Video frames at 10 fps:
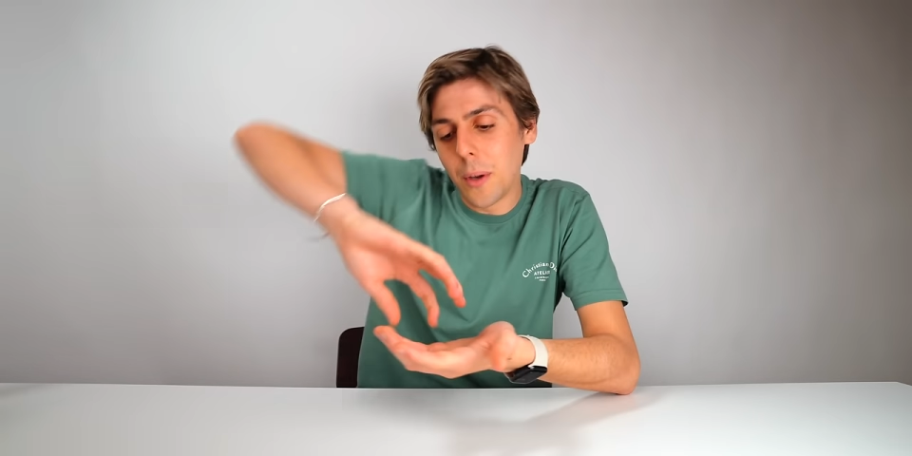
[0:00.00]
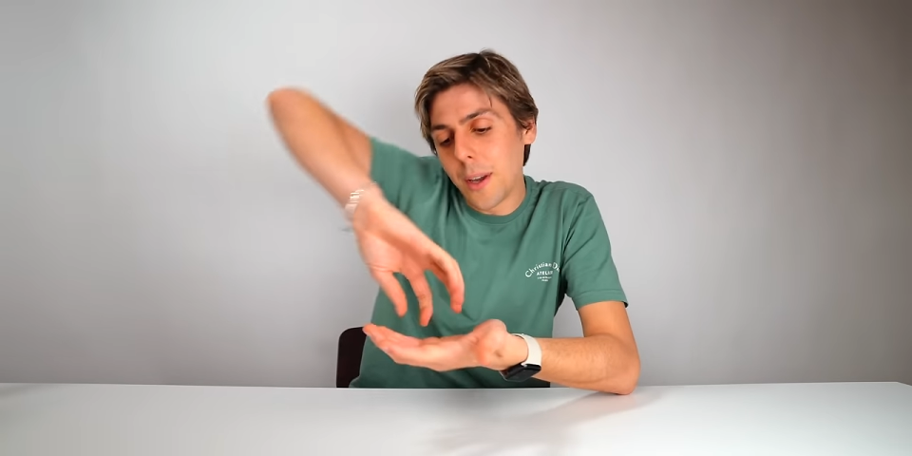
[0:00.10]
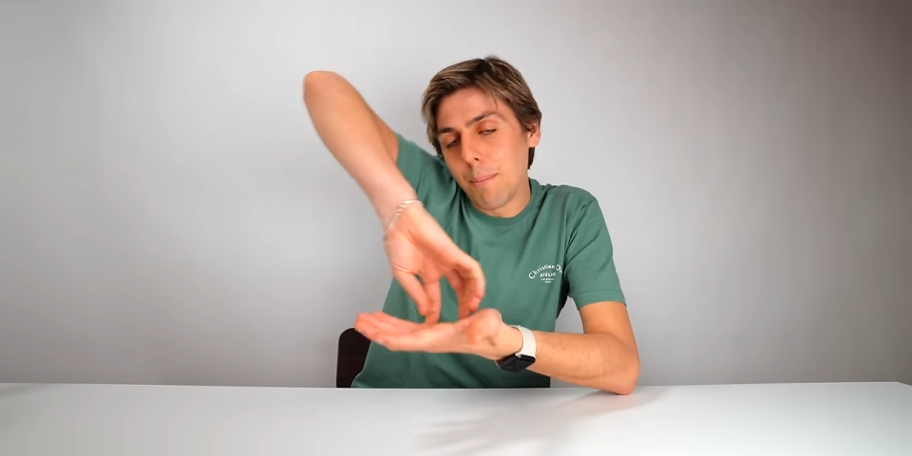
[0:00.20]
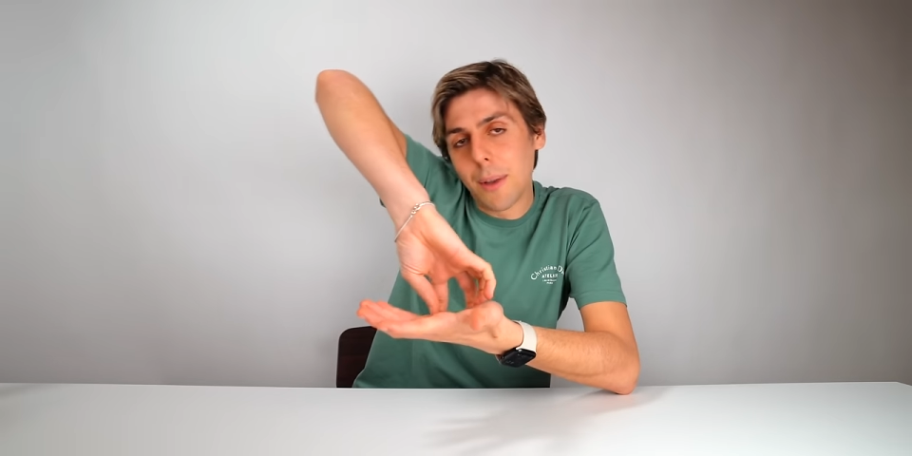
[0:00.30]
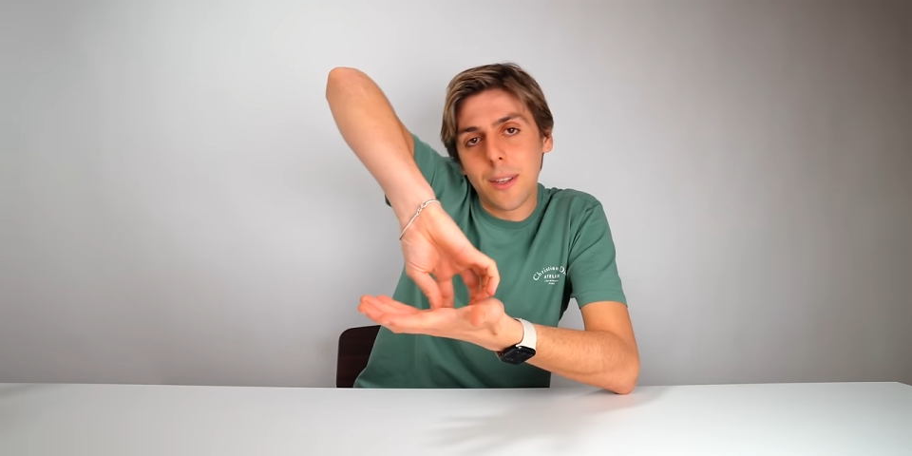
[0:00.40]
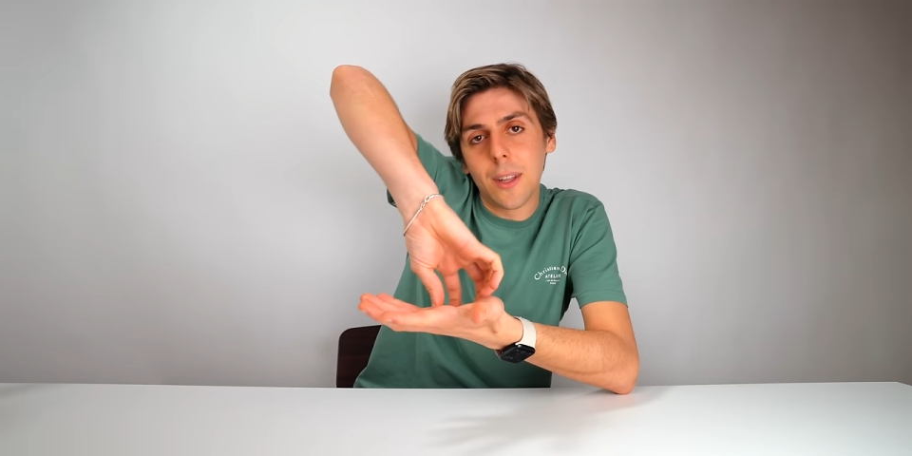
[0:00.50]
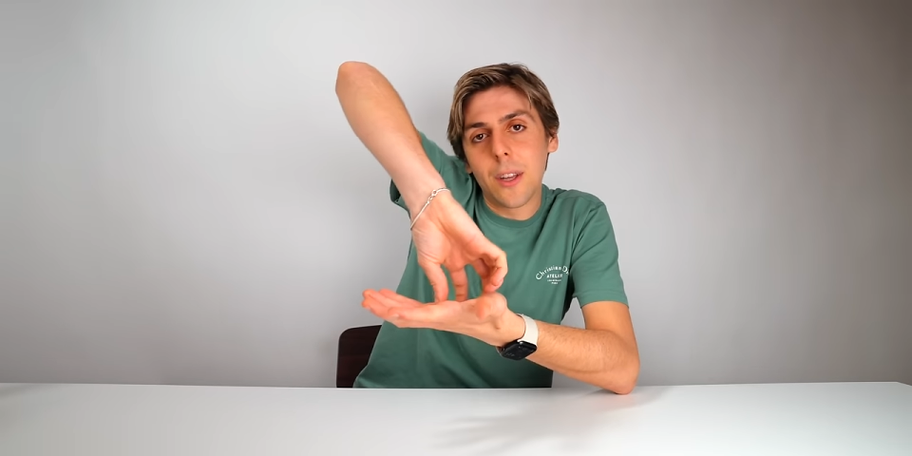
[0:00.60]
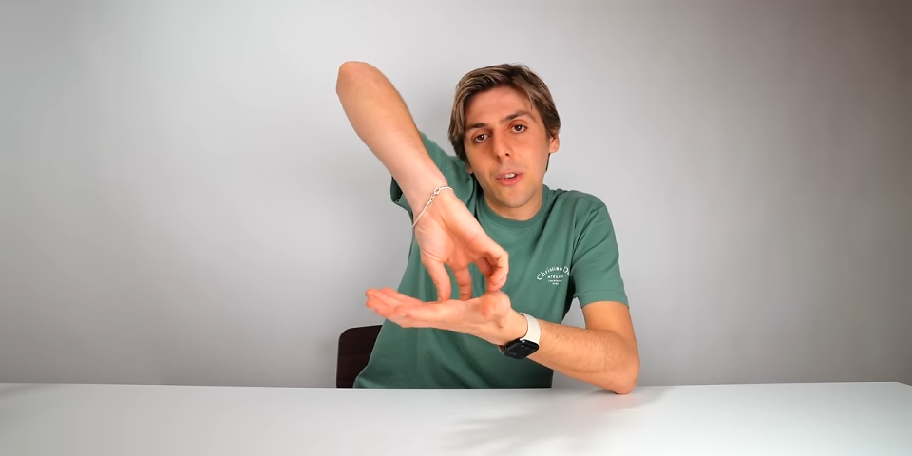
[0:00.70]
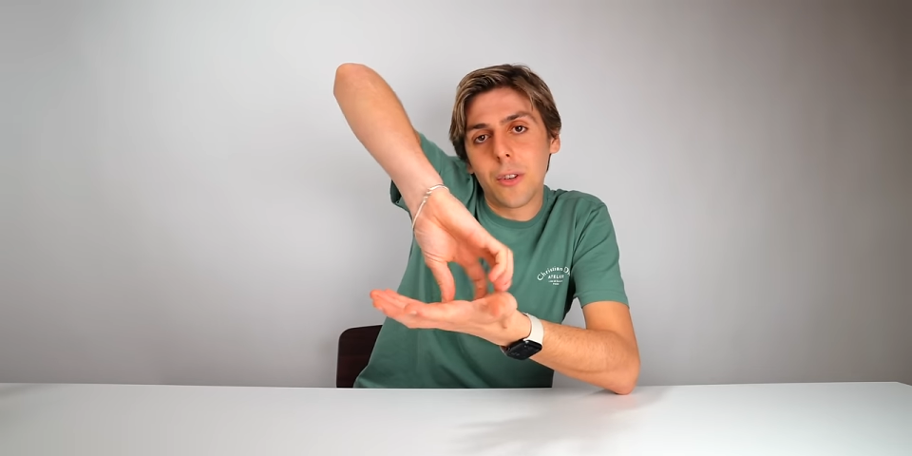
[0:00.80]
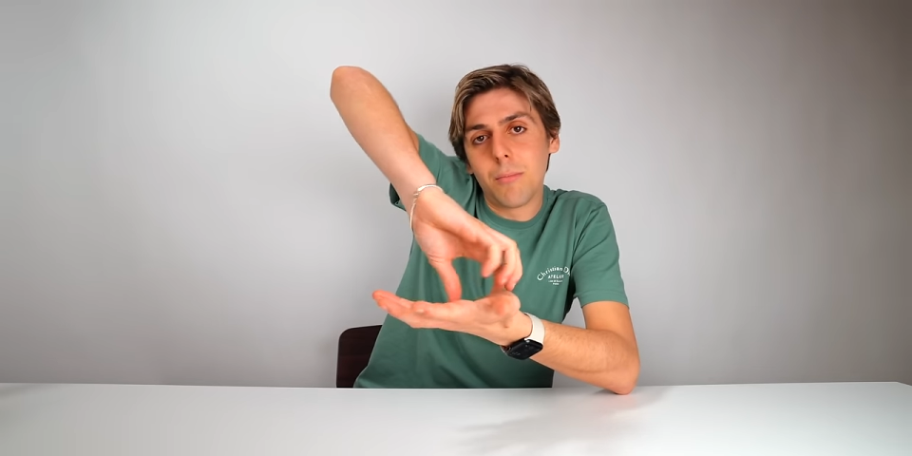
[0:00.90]
we can
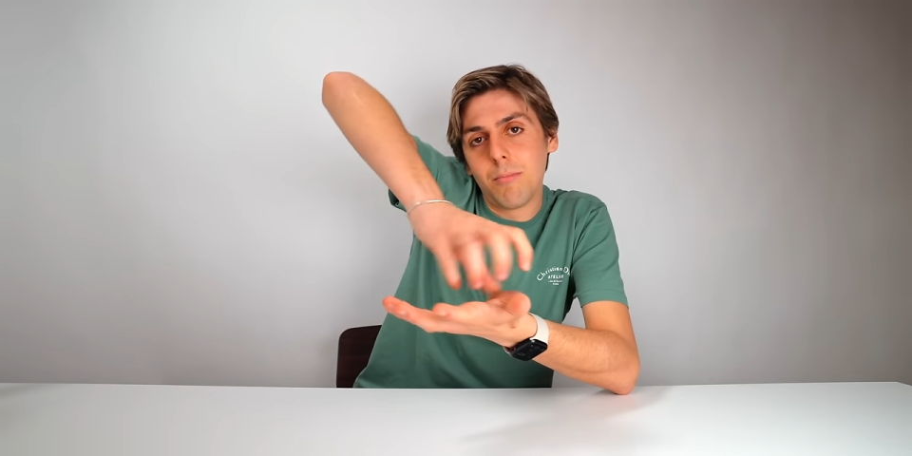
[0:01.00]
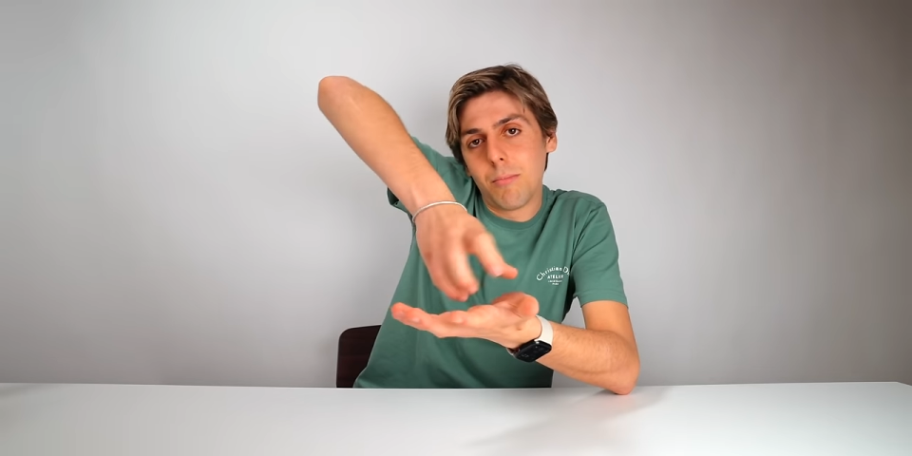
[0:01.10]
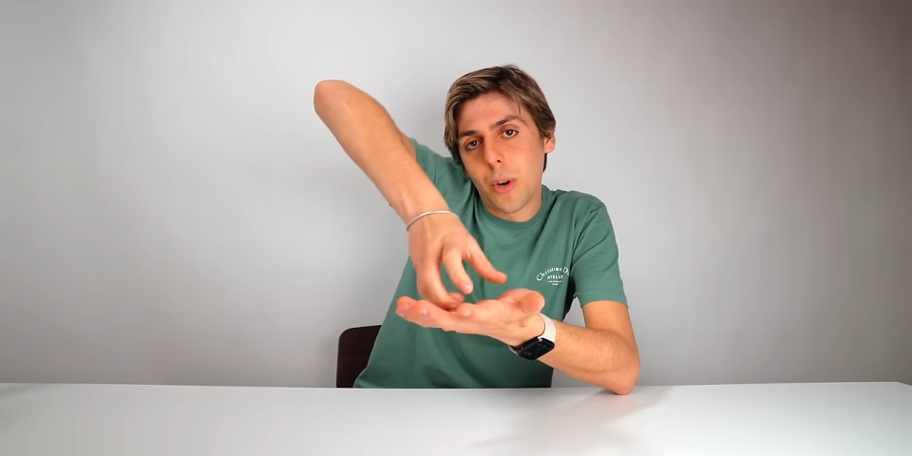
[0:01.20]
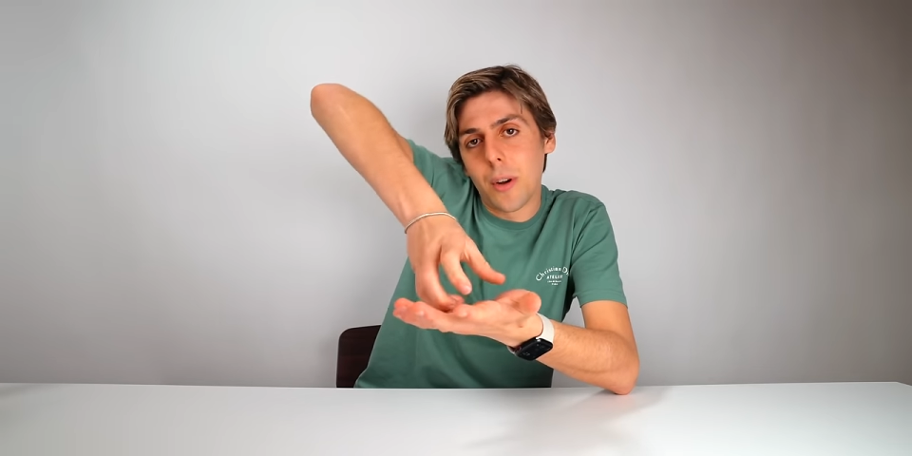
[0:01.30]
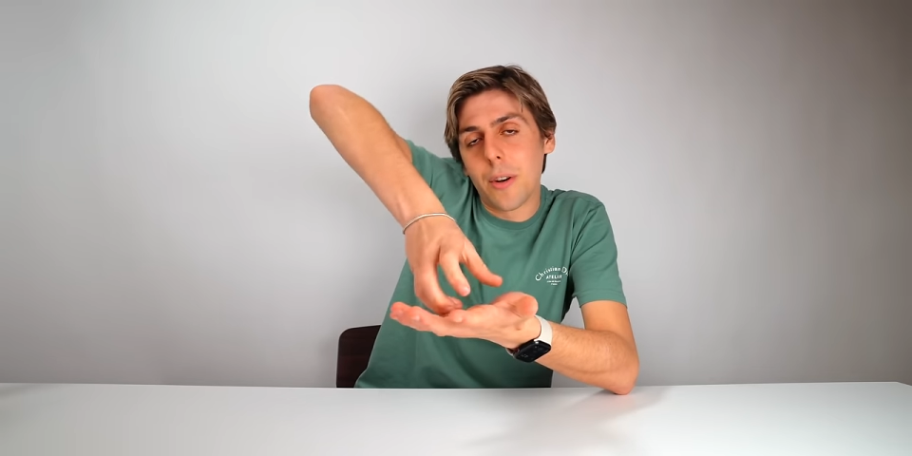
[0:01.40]
basically just turn